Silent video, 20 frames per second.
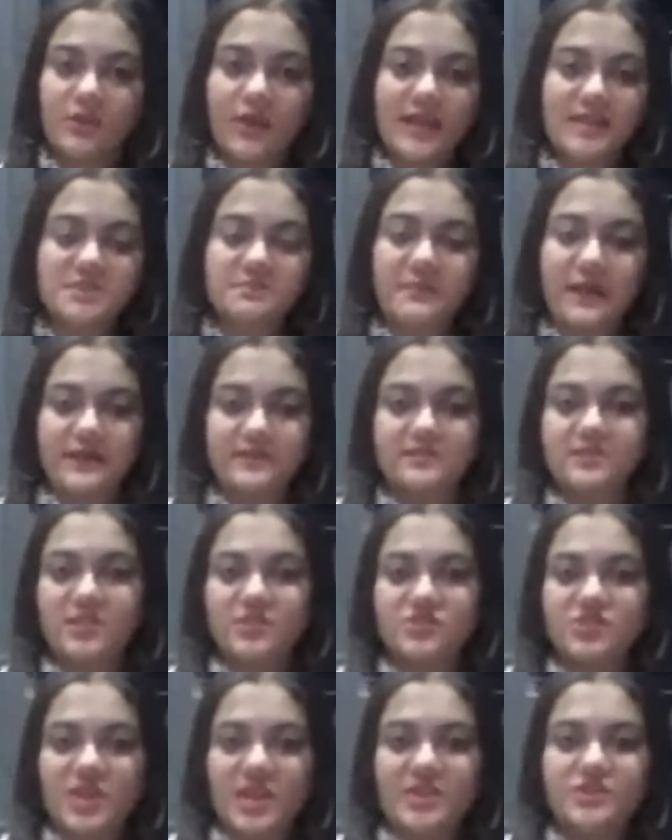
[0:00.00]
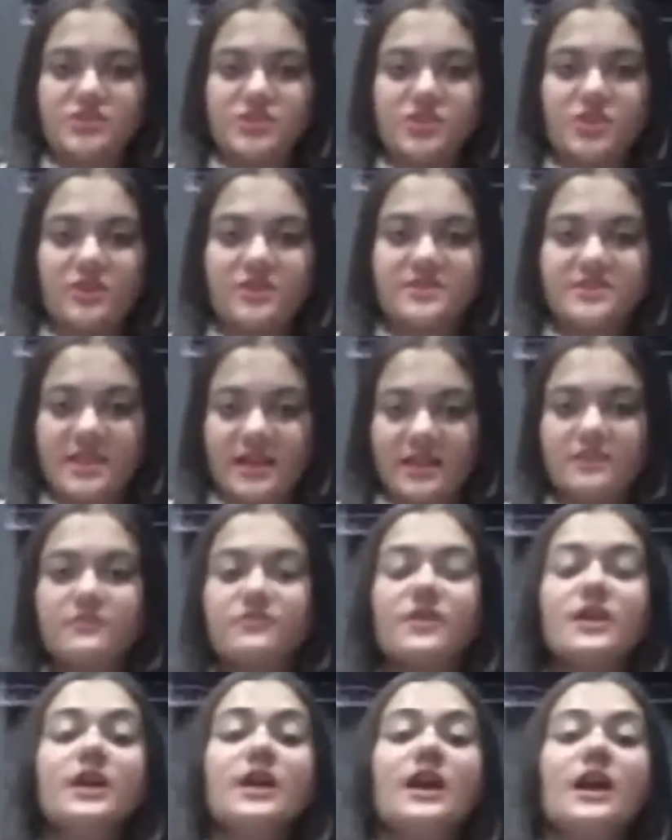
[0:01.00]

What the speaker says: expect the change in yourself.